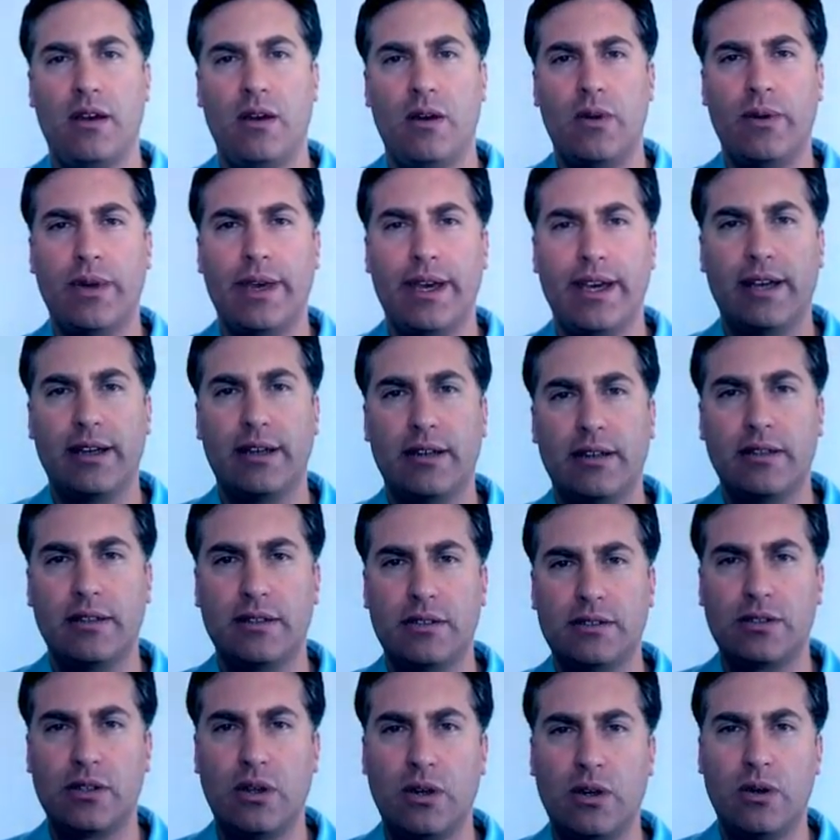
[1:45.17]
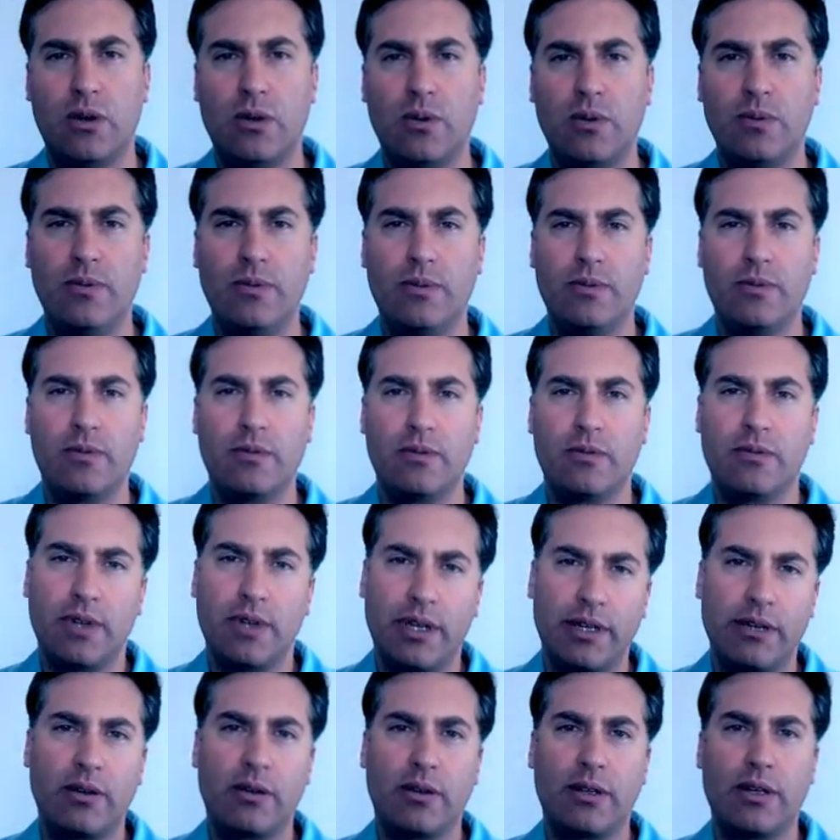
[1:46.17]
Okay, so
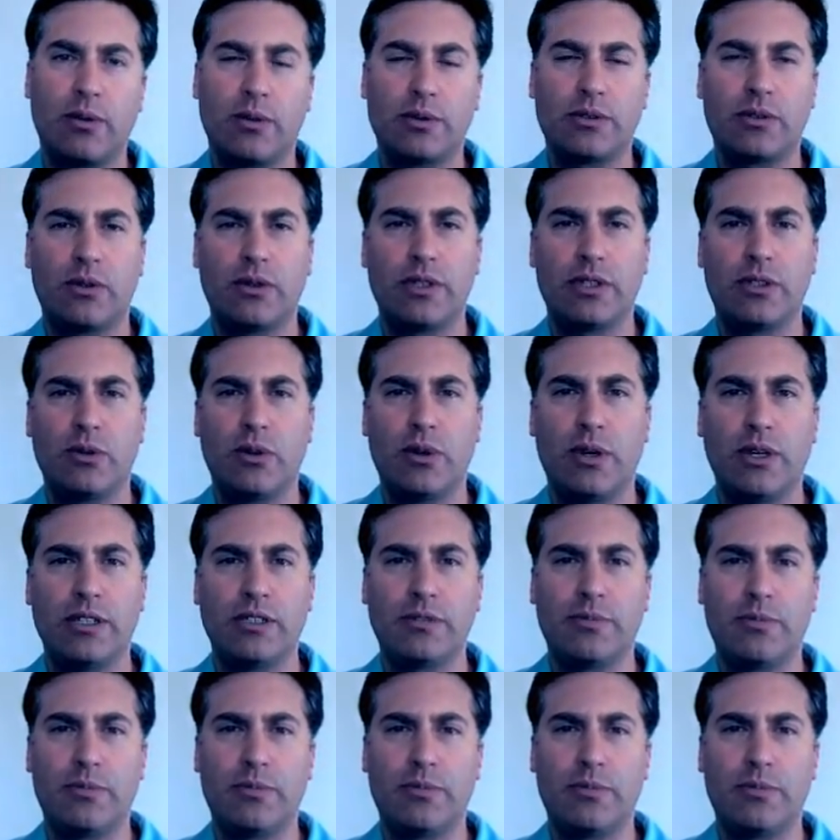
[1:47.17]
I know that was only twice,